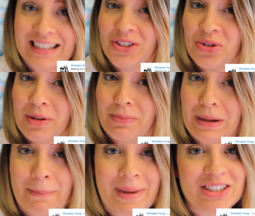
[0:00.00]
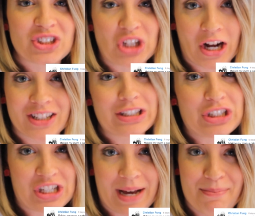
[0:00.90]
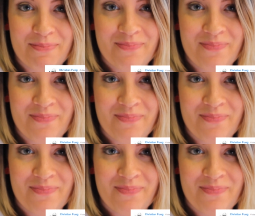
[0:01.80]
It's going to be mint chocolate chip.